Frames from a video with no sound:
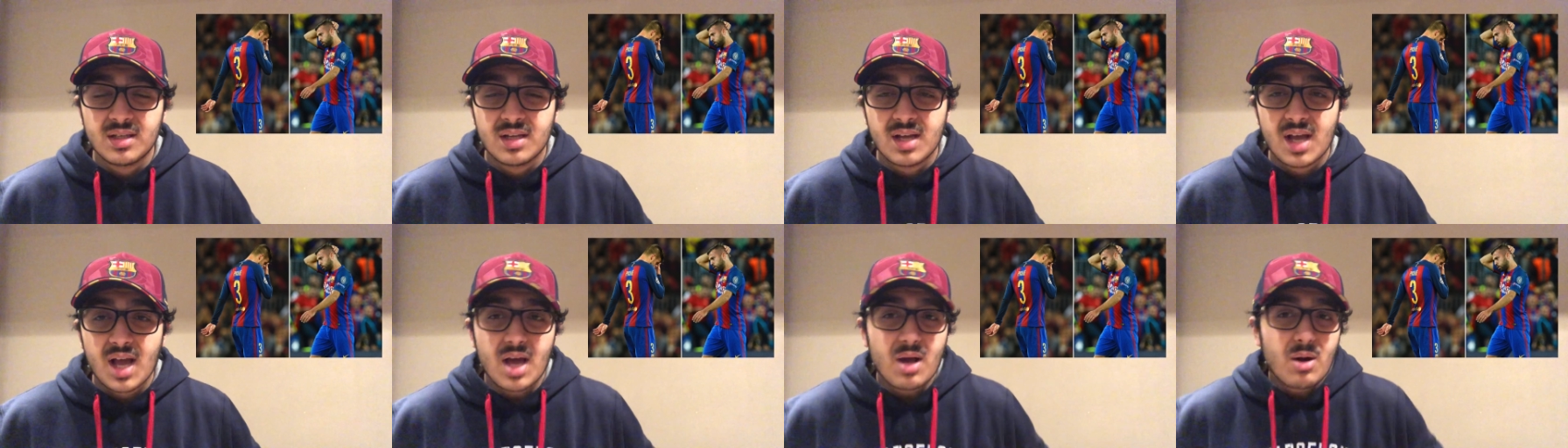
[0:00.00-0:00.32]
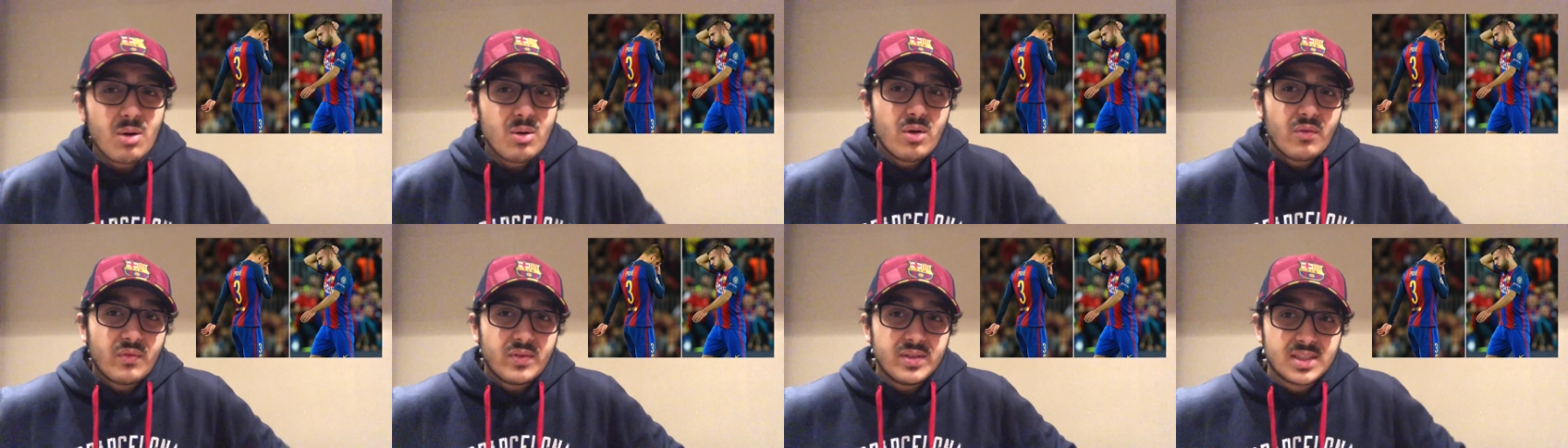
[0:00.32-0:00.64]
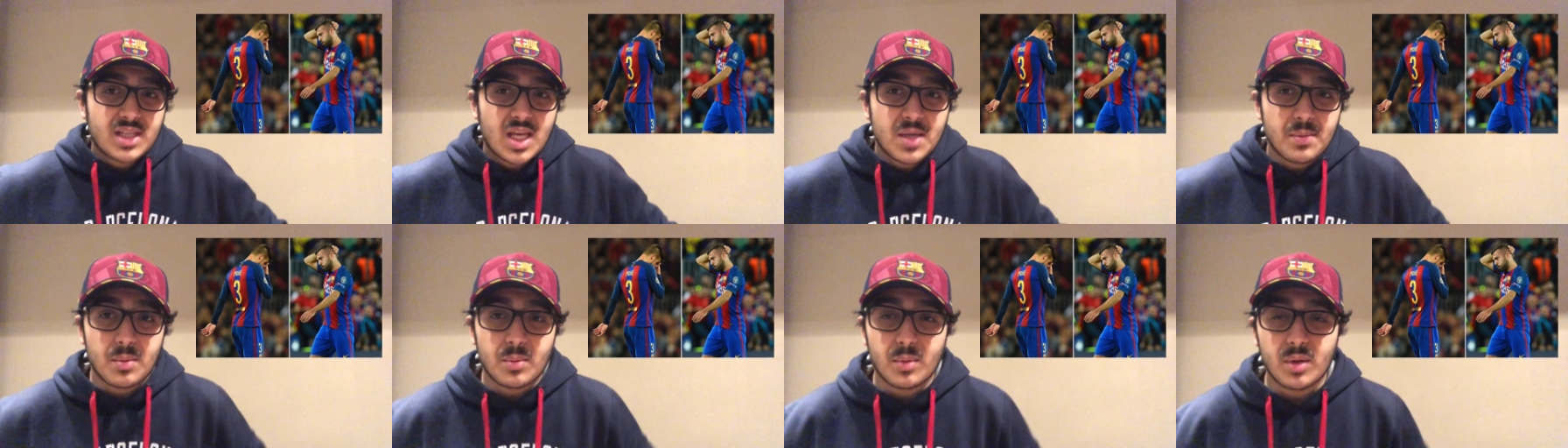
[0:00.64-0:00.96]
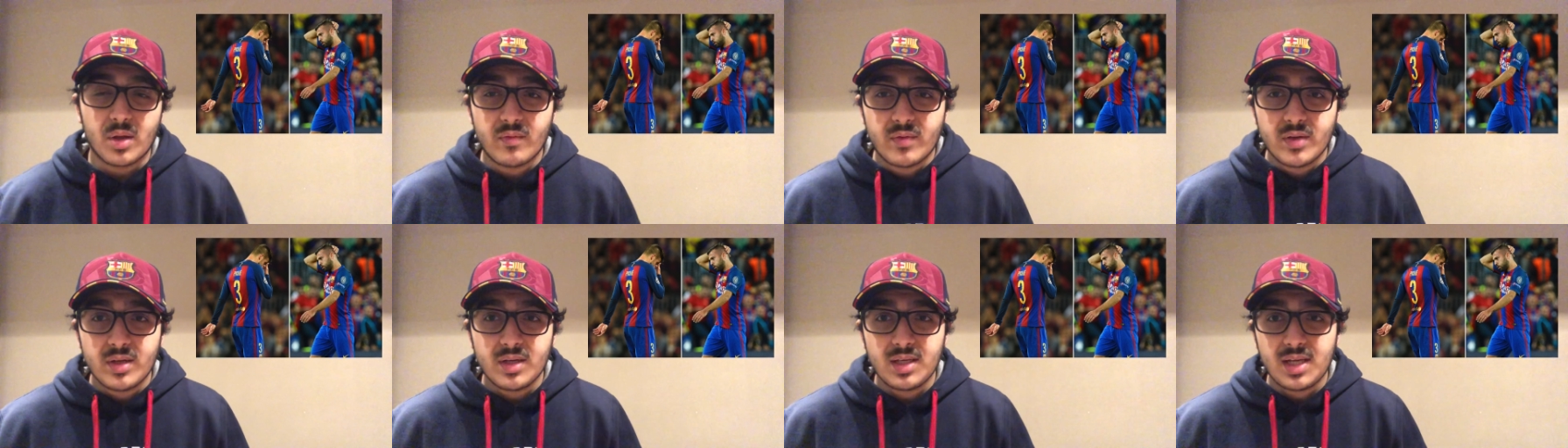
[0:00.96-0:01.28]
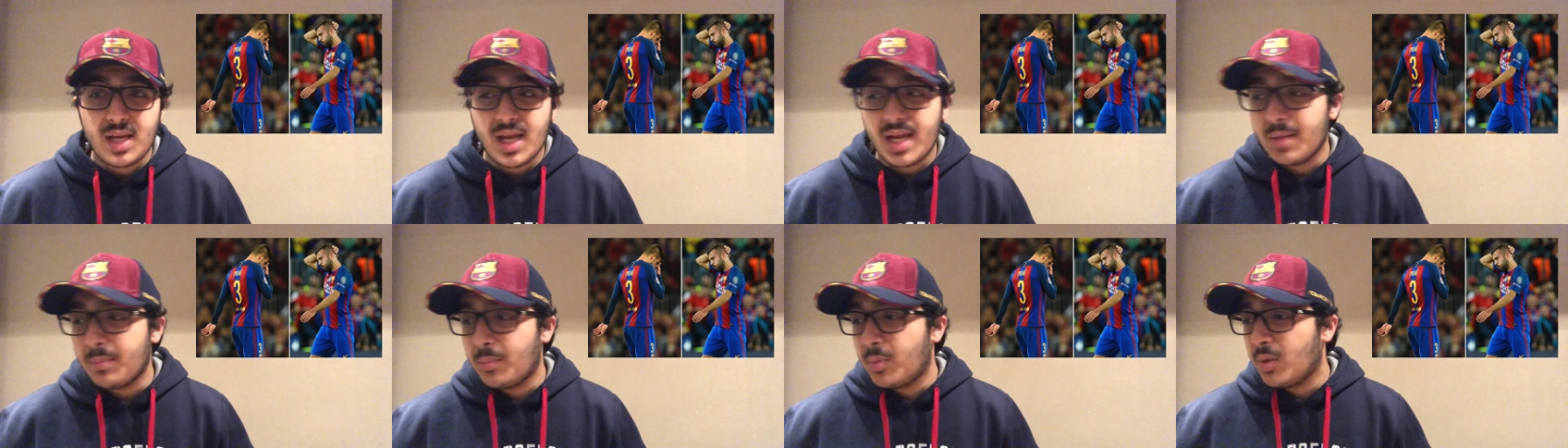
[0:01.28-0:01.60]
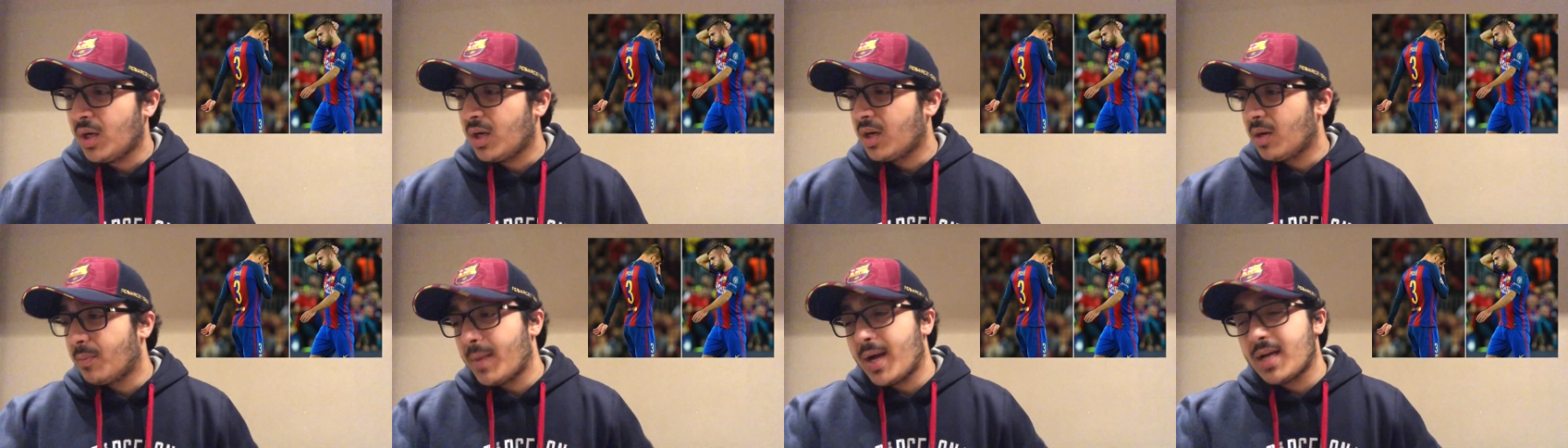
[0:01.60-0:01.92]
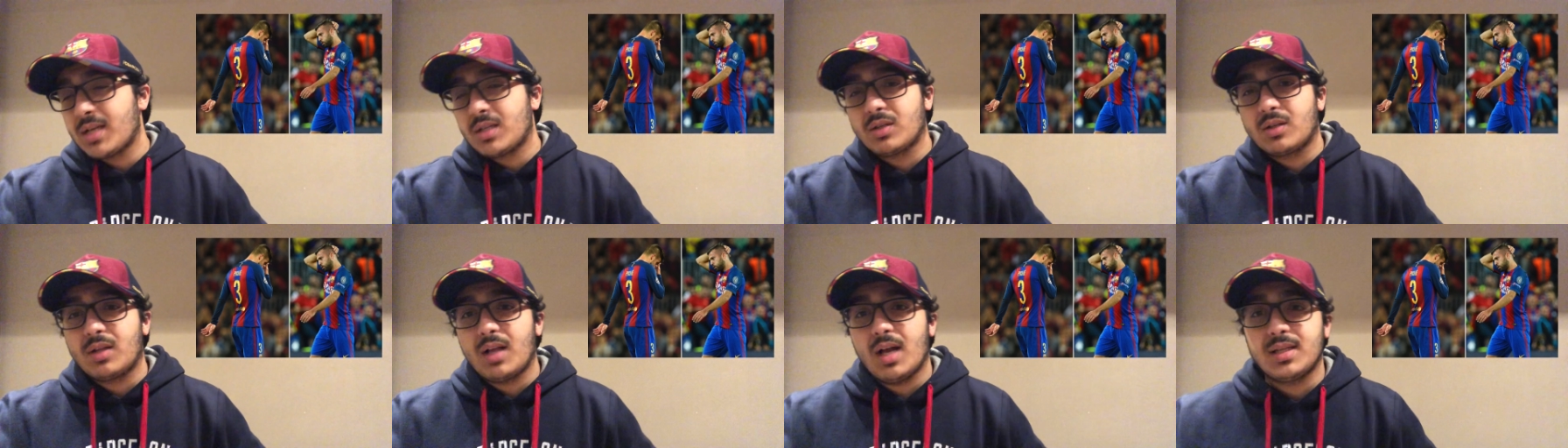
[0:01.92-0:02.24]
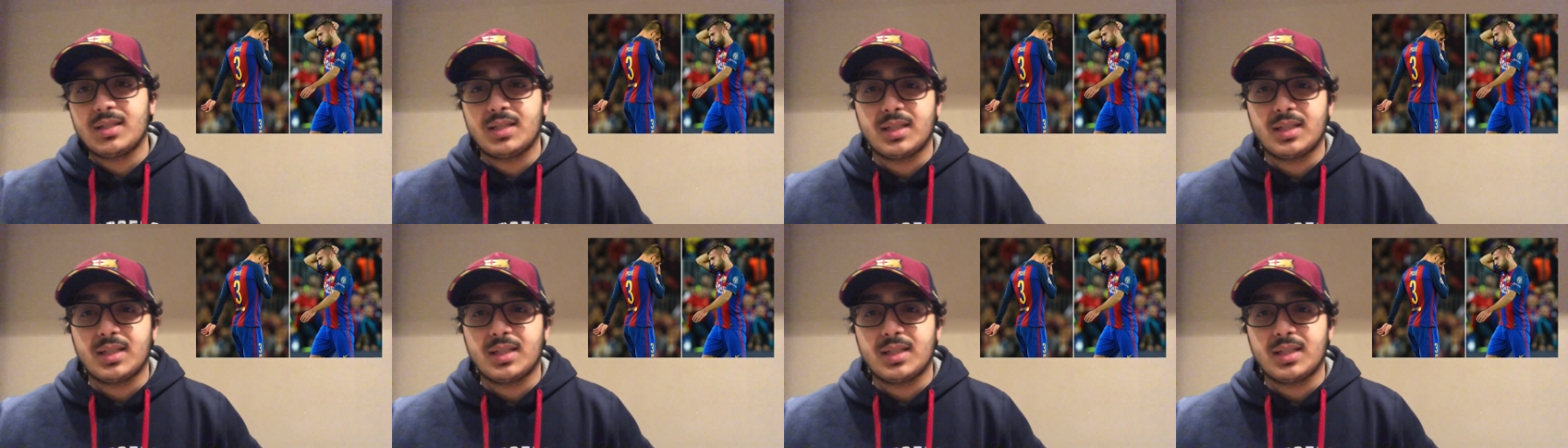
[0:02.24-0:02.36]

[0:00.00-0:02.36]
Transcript: I don't know if he's capable of it. Yeah, he put on a masterclass